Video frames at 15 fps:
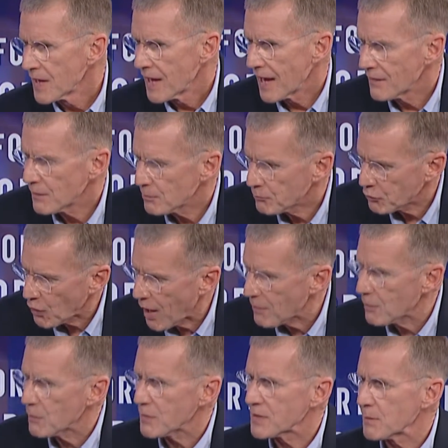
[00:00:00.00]
And the
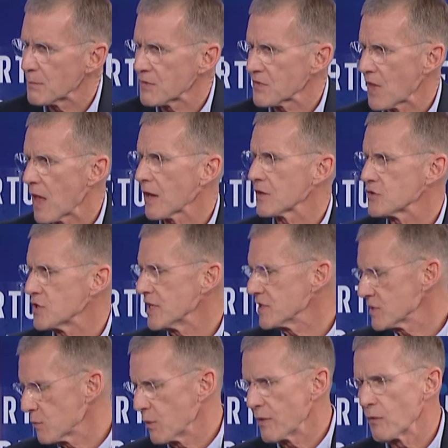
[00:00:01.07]
problem with the
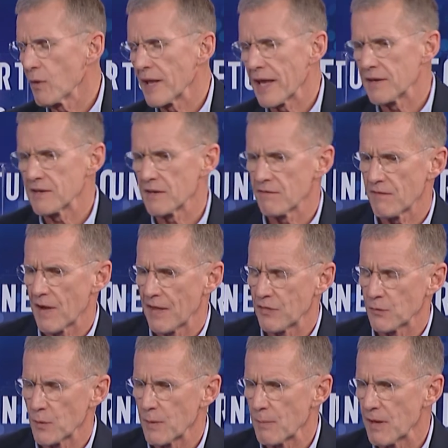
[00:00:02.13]
mythologies, and we really identified
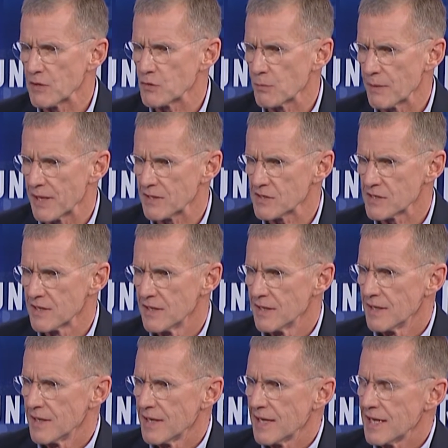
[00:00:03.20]
three major myths,
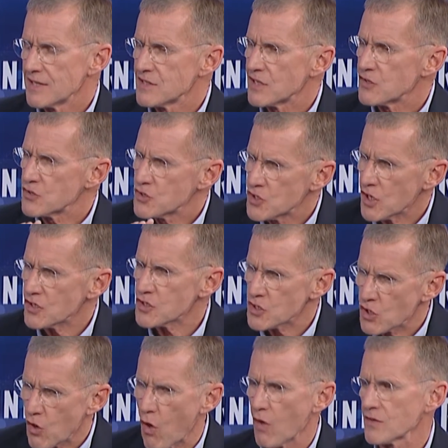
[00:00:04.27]
is it
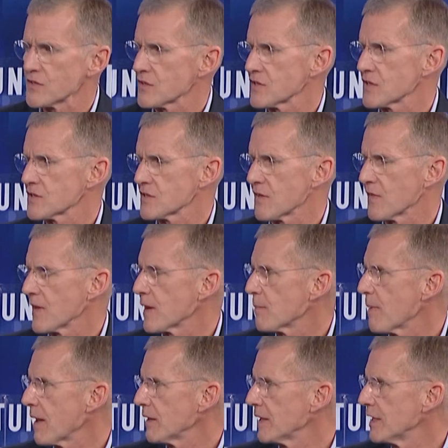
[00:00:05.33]
just causes us to think
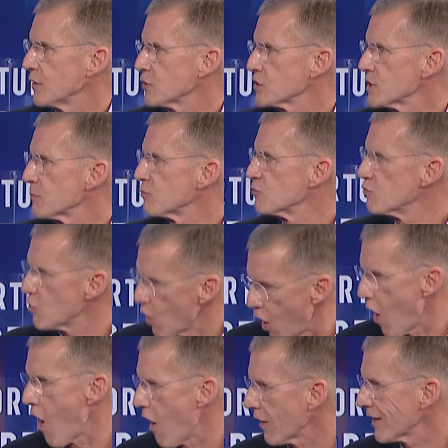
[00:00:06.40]
about leadership
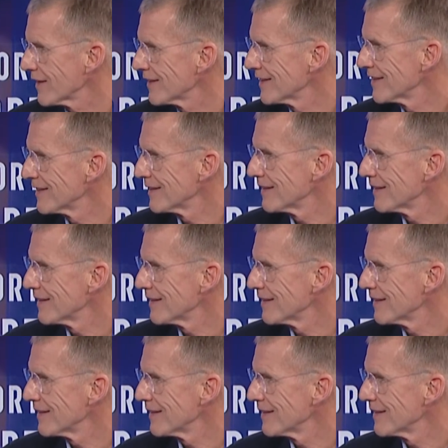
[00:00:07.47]
wrong. Okay.